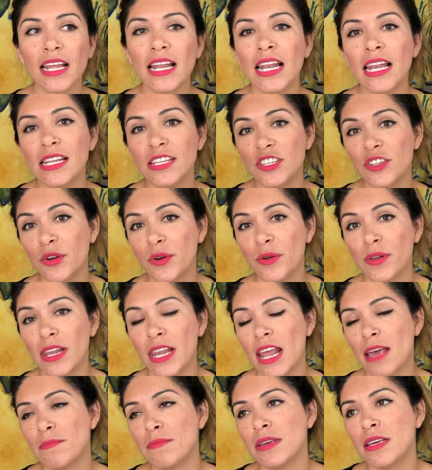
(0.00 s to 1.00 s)
So
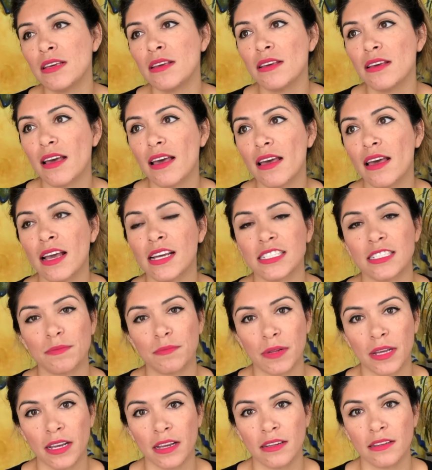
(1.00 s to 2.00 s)
let me
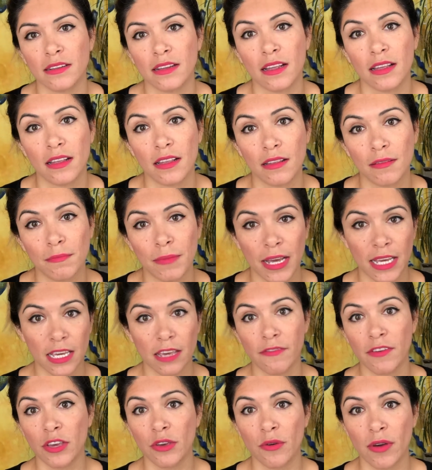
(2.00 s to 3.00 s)
explain by
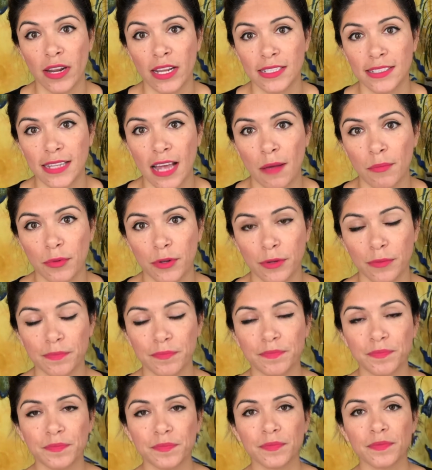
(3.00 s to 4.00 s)
giving you an example.
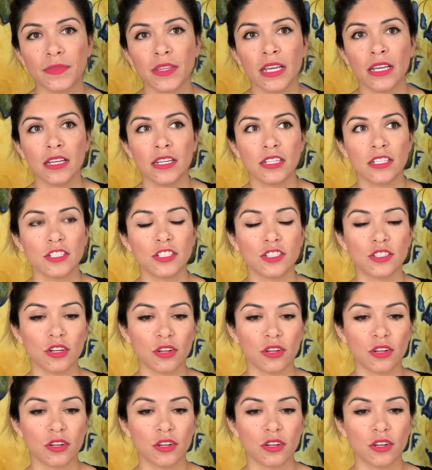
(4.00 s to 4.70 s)
So